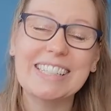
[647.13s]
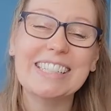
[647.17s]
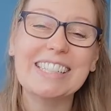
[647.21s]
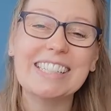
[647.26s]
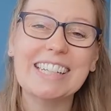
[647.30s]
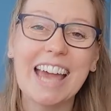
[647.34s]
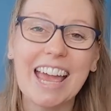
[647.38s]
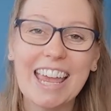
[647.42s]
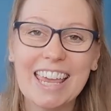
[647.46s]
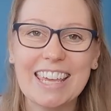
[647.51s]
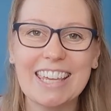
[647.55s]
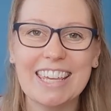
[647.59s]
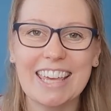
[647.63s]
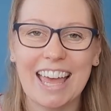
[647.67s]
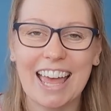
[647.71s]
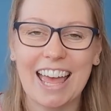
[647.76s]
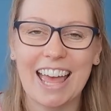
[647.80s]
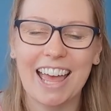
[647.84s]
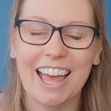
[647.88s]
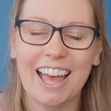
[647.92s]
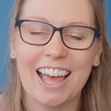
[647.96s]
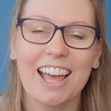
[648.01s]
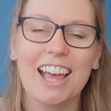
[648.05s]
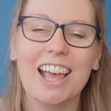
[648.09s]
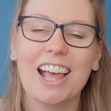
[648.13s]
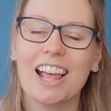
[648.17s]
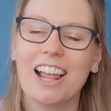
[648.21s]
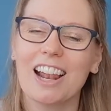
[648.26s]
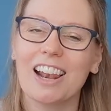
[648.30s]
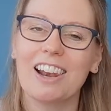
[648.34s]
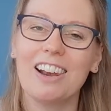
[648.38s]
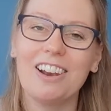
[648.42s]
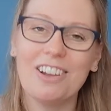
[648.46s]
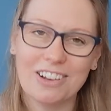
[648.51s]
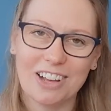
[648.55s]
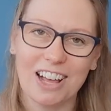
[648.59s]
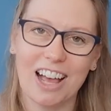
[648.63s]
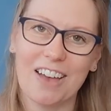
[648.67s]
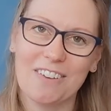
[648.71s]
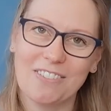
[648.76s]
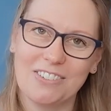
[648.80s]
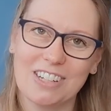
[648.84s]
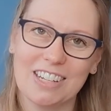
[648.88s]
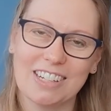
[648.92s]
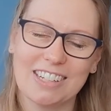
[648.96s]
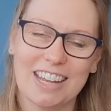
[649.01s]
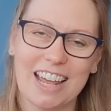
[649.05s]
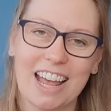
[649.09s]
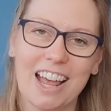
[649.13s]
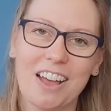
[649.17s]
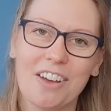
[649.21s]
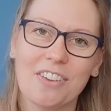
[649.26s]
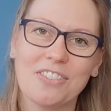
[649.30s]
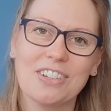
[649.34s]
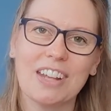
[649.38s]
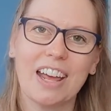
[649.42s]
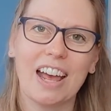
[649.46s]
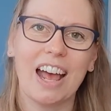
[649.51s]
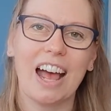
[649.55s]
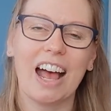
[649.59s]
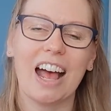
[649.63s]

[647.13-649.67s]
take care, look after yourselves.